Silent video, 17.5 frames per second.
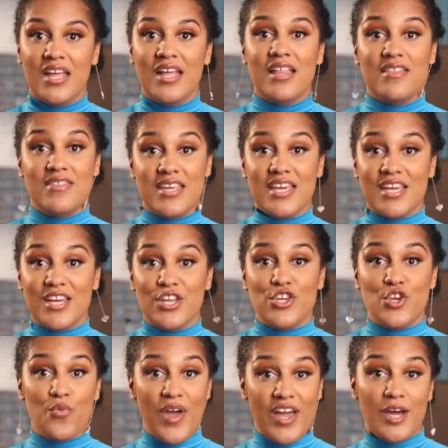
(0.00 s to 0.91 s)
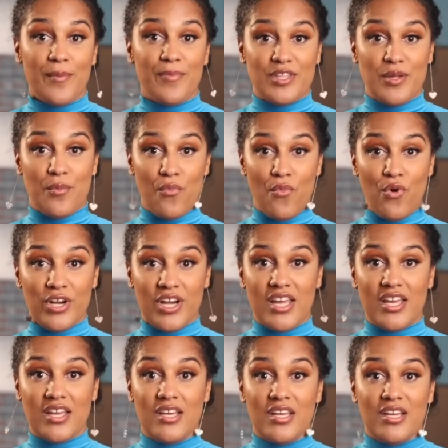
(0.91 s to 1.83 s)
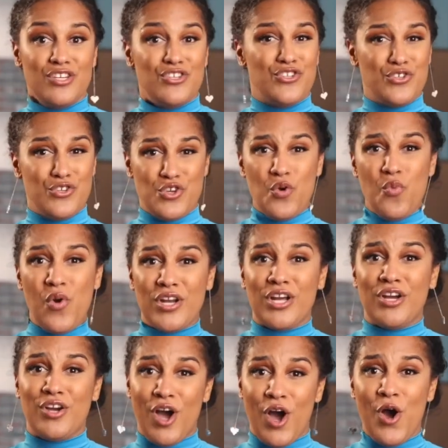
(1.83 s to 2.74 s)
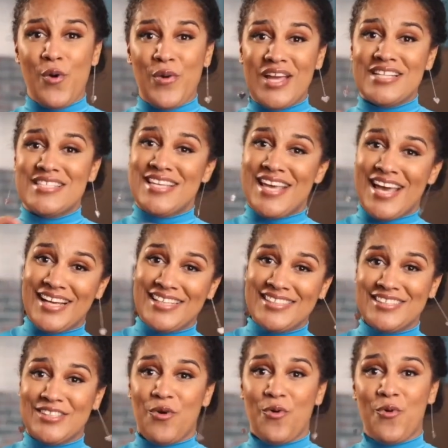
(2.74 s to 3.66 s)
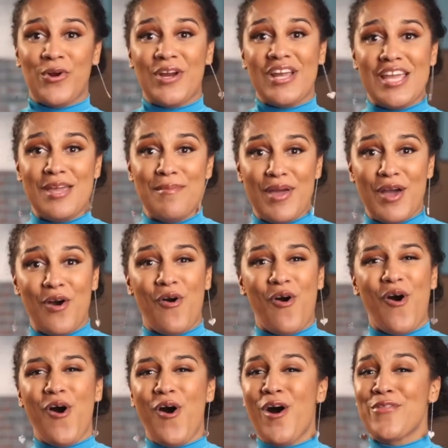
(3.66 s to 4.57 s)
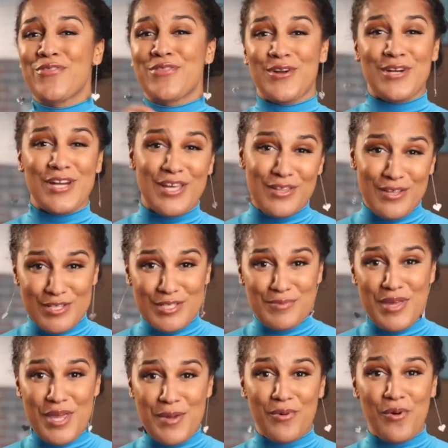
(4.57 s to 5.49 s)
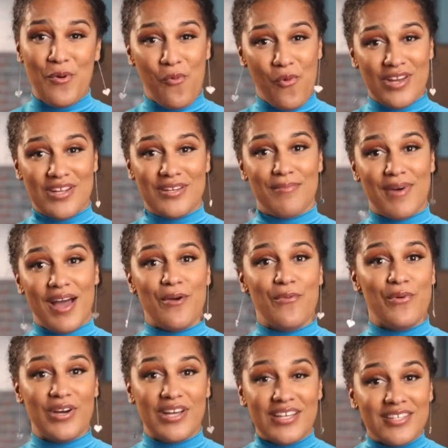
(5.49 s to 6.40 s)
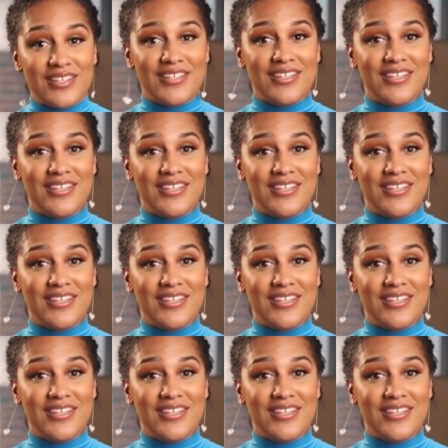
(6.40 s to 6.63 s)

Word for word: Then you wake up in the morning. Do you want to go and text or email all 30 of those people one by one?